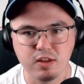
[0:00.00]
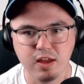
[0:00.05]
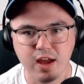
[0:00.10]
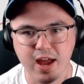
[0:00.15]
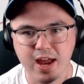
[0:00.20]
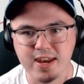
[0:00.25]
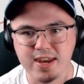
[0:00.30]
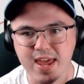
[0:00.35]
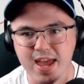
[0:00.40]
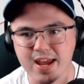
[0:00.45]

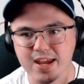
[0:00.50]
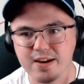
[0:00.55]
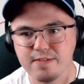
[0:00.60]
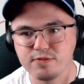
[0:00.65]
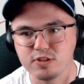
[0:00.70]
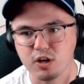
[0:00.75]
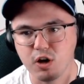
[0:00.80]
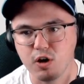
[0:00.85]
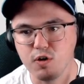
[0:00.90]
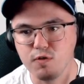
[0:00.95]
a negative
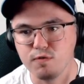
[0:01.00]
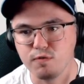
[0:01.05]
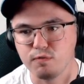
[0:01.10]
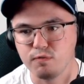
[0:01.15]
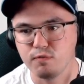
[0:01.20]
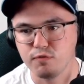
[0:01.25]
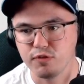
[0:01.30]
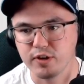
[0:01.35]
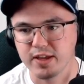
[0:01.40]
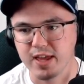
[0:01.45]
tone
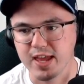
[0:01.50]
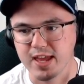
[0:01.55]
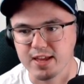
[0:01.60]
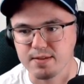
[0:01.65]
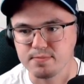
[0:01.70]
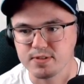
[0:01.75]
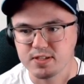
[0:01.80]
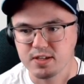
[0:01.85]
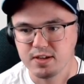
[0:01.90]
for games.